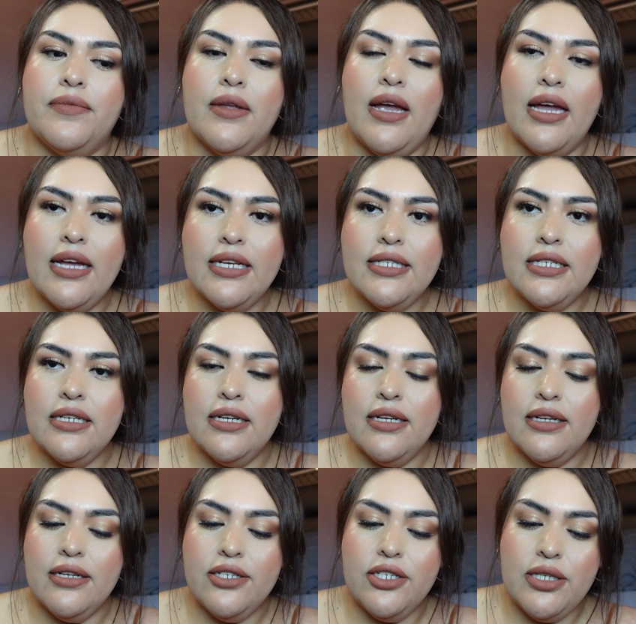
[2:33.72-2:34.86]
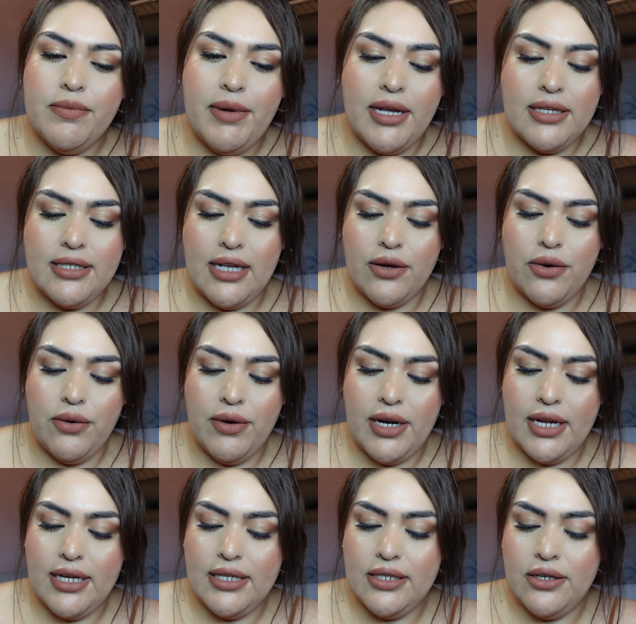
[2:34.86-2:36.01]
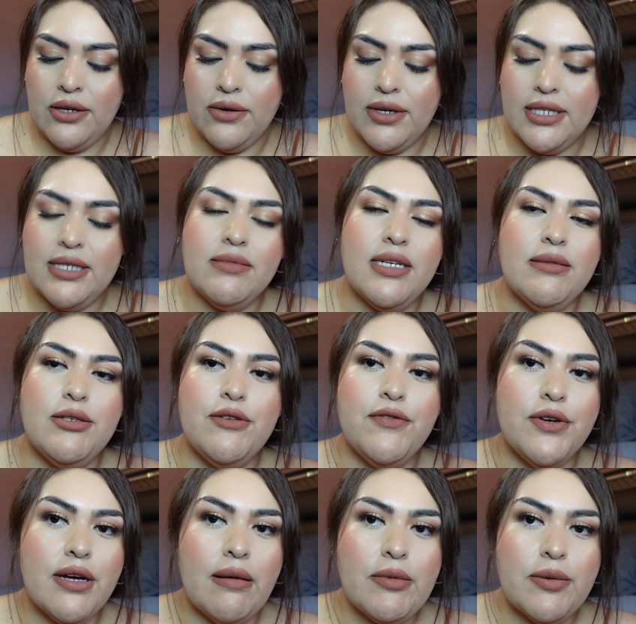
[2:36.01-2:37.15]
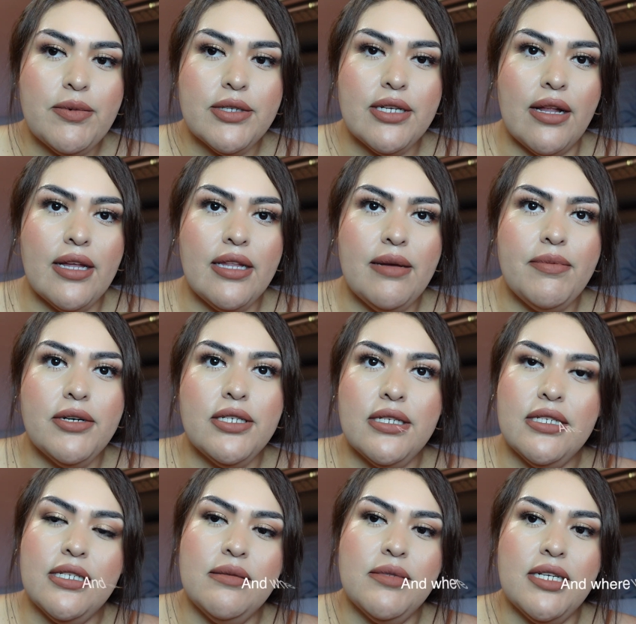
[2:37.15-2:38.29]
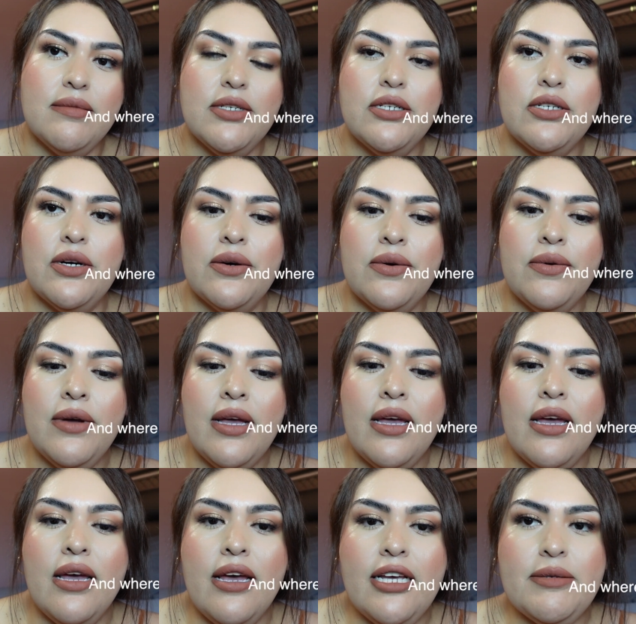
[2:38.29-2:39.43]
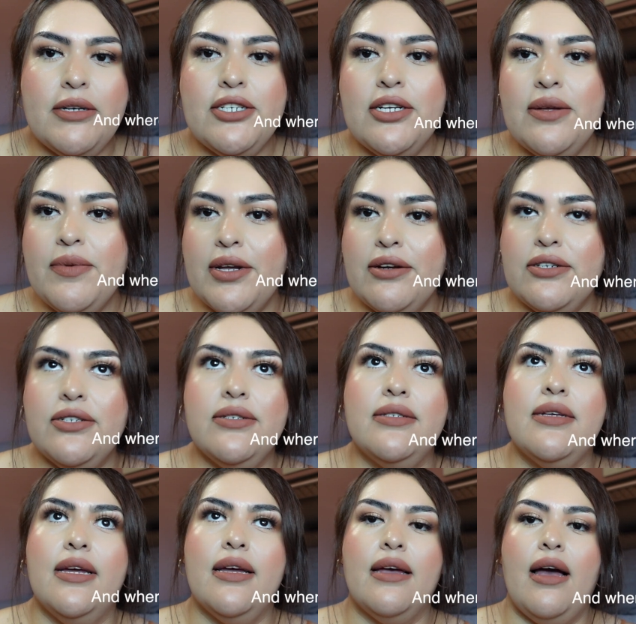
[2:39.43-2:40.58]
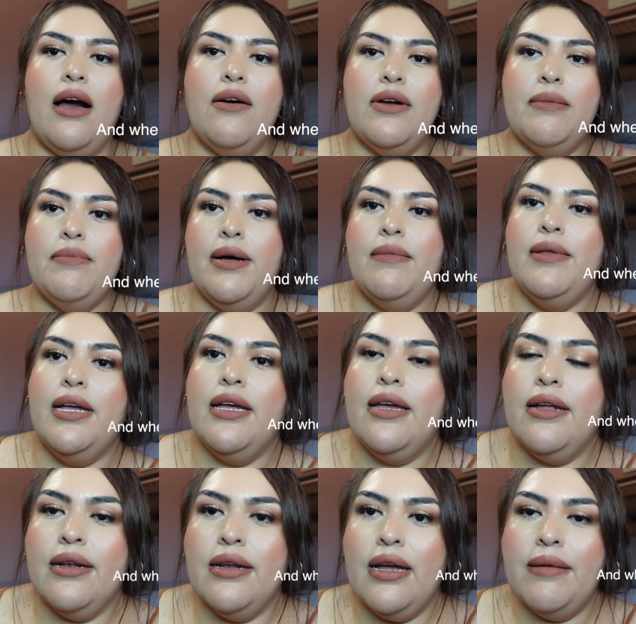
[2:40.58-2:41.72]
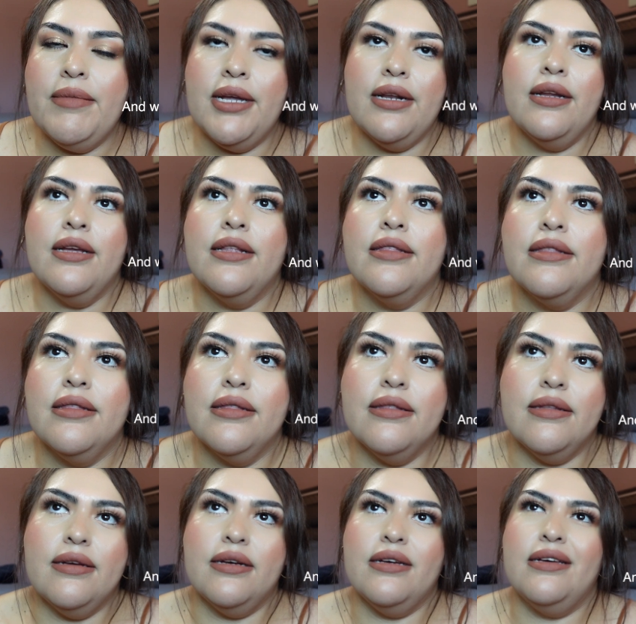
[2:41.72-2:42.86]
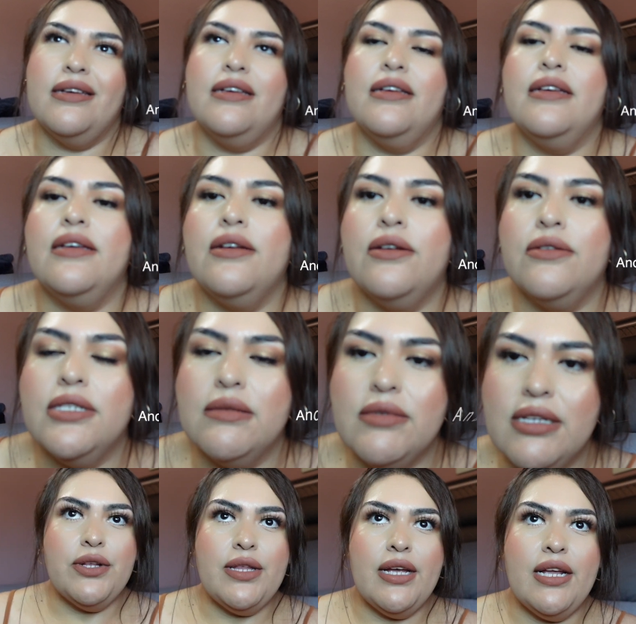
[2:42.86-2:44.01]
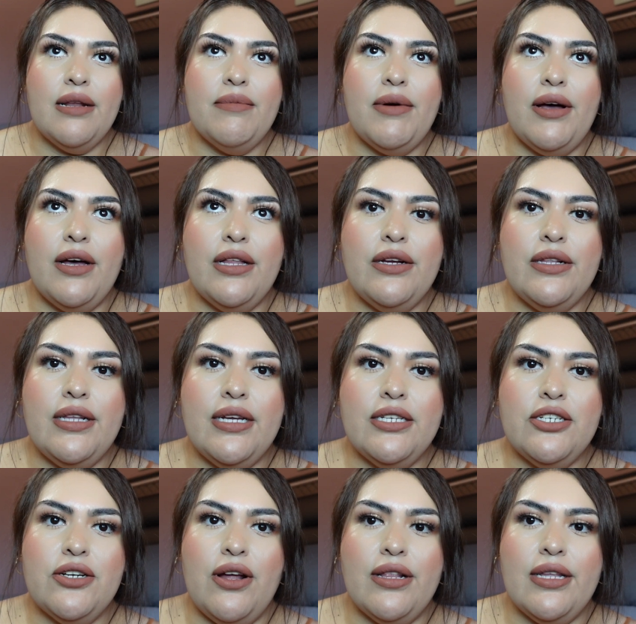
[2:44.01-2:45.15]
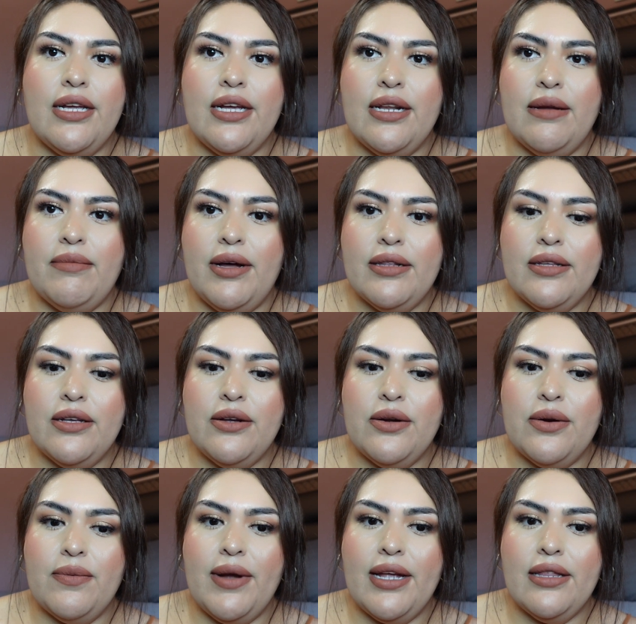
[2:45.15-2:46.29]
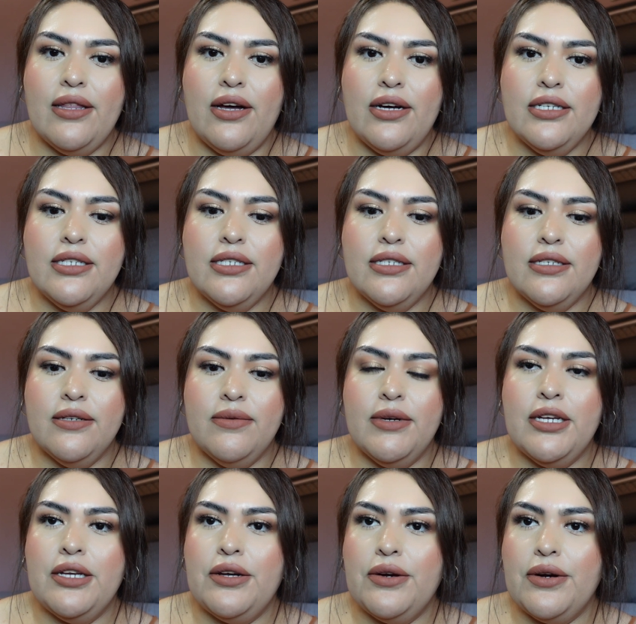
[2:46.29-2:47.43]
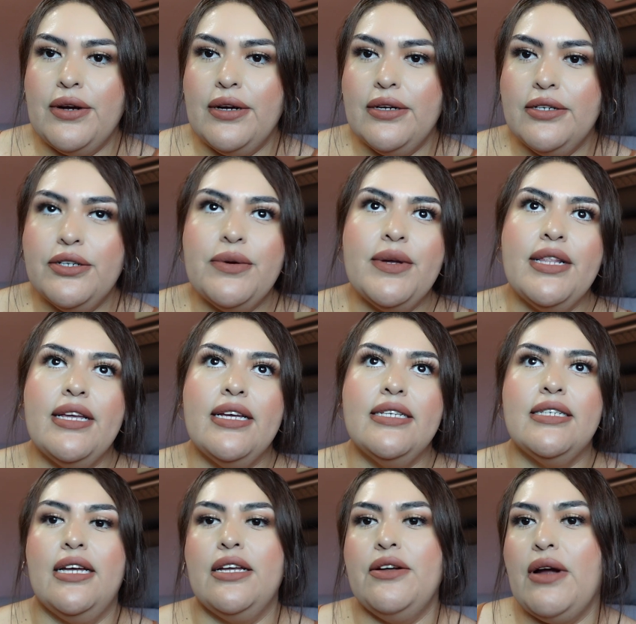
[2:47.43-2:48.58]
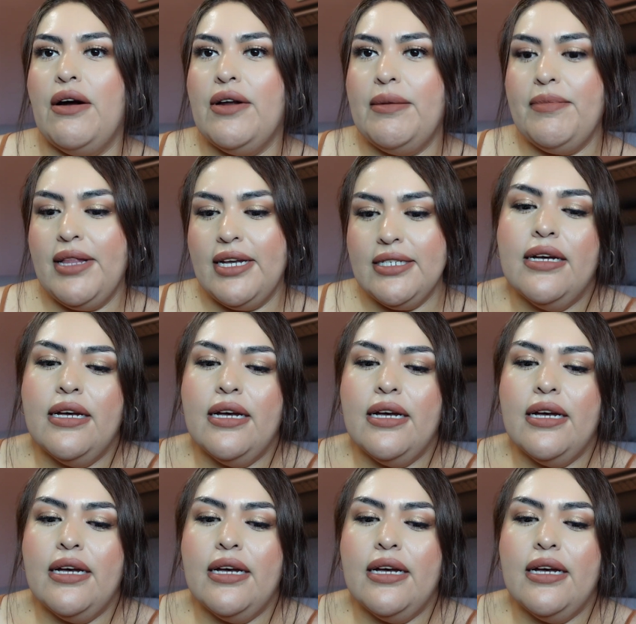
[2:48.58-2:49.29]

I guess it just depends like who it is, because sometimes you feel comfortable telling the person and sometimes you don't, especially when you're just like out in public. And sometimes you're thinking about other things, you're not thinking about your weight loss when you're doing things and you're out in place.